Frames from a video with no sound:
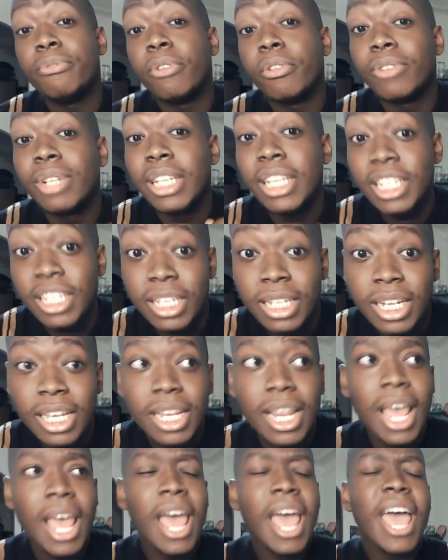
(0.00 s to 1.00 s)
for releasing
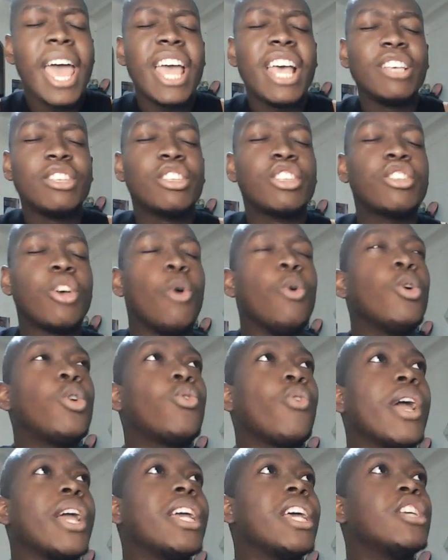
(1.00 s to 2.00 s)
it. It's so
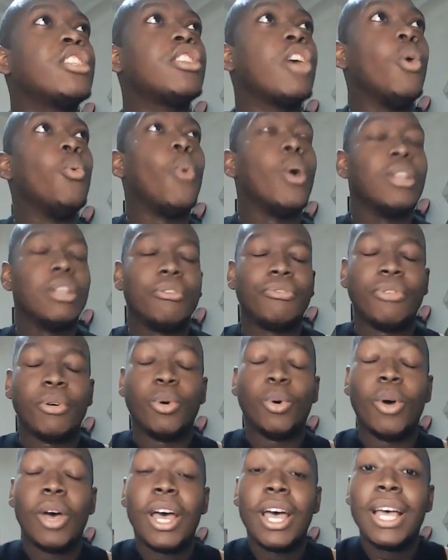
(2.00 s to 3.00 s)
great. It's so
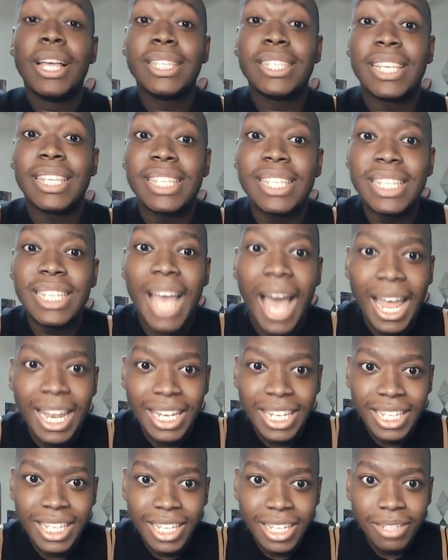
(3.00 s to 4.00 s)
wonderful to see
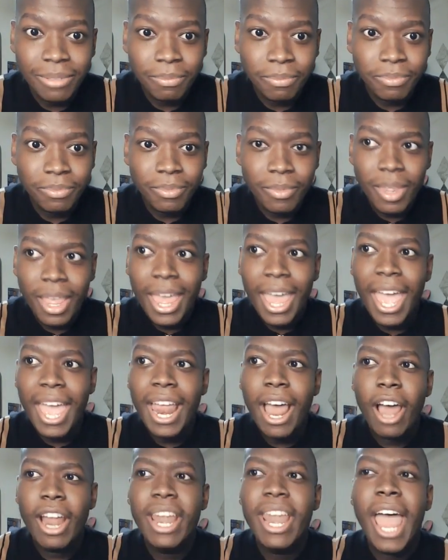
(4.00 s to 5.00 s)
Aaliyah
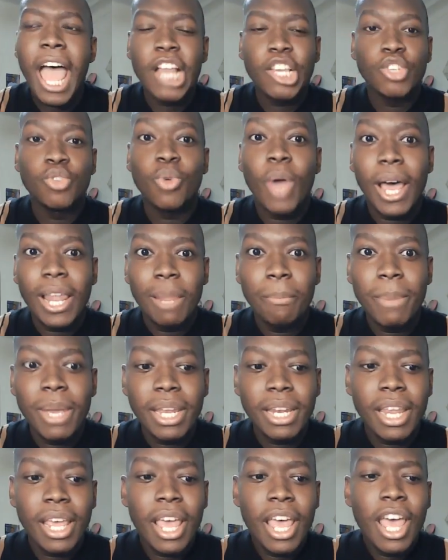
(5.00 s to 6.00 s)
in her natural
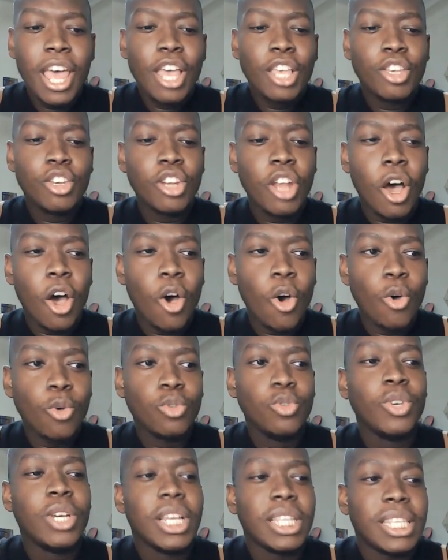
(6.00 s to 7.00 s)
element. You know,
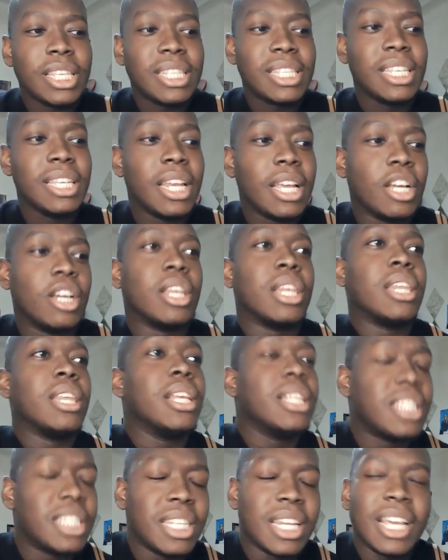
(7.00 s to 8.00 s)
you get to see the
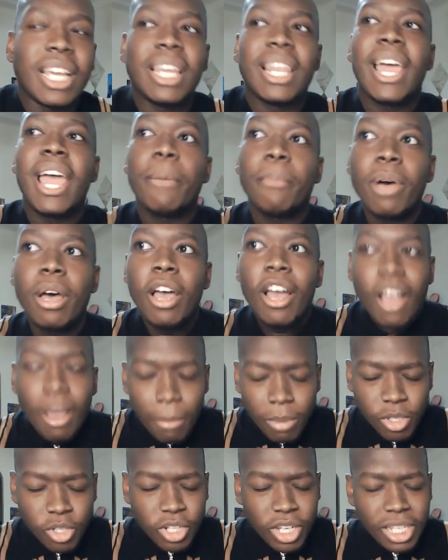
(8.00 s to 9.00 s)
glitz and the glamour,
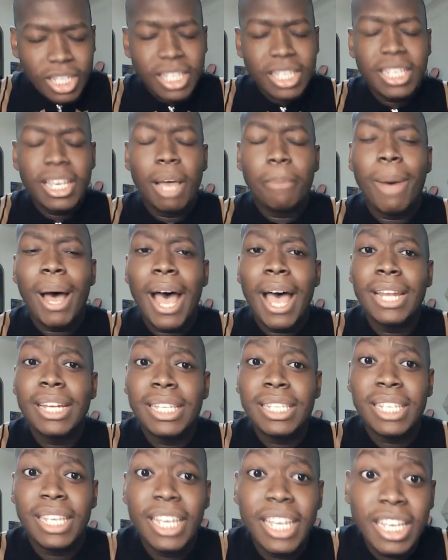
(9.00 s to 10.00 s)
but you get to see her behind the
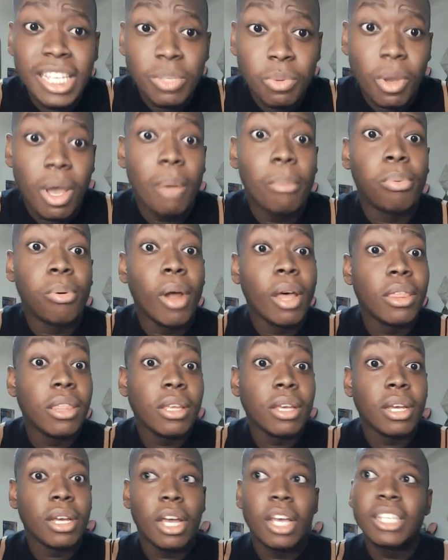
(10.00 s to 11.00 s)
scenes with her
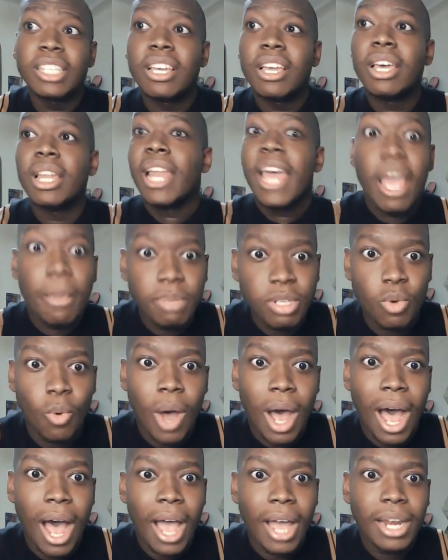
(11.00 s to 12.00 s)
brother, her glam
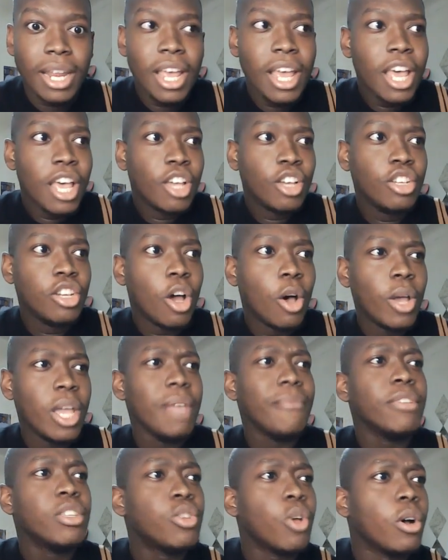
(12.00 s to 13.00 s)
squad. You know,
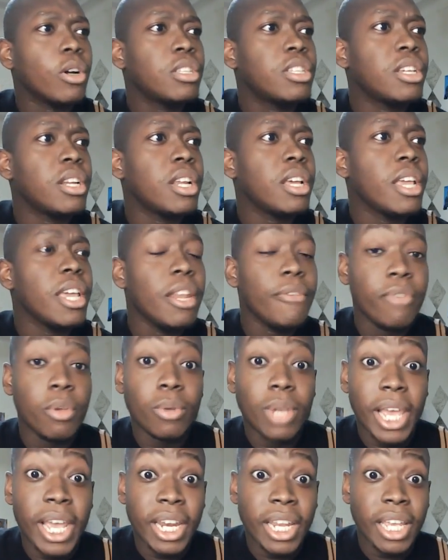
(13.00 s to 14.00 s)
even talking to the interview
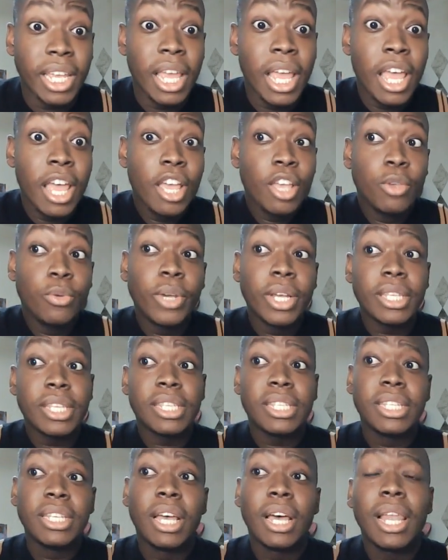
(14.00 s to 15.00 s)
lady, you get to
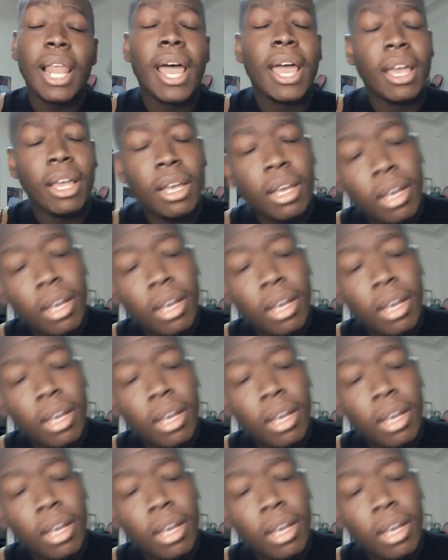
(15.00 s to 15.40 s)
see her like,